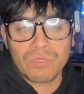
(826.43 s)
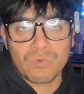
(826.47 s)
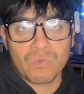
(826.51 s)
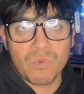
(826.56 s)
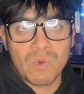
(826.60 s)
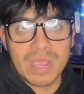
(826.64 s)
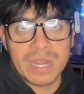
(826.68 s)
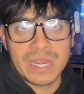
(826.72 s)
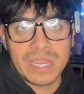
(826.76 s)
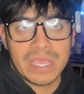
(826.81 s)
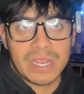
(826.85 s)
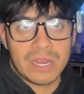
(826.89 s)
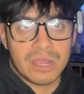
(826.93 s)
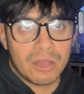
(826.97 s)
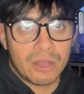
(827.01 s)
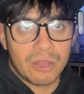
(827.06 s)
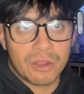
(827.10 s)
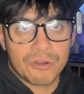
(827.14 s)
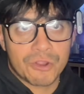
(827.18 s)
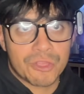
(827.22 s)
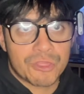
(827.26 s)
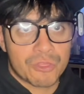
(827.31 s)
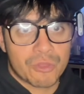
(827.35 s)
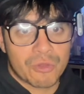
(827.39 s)

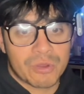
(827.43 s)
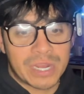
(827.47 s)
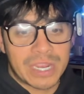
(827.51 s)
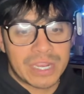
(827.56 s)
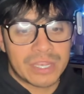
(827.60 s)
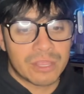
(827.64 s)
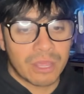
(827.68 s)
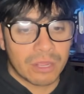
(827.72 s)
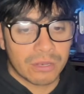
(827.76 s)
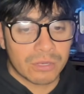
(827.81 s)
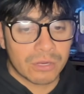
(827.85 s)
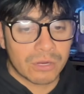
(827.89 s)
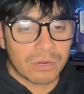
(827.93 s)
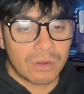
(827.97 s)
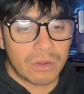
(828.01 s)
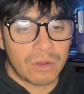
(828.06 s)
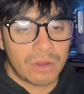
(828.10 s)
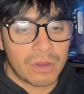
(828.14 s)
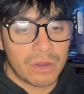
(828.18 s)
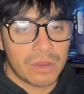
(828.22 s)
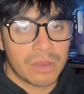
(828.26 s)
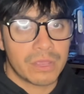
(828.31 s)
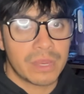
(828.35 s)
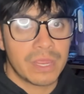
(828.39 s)
$130
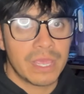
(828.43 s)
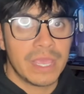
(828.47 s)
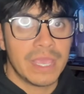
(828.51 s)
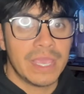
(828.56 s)
card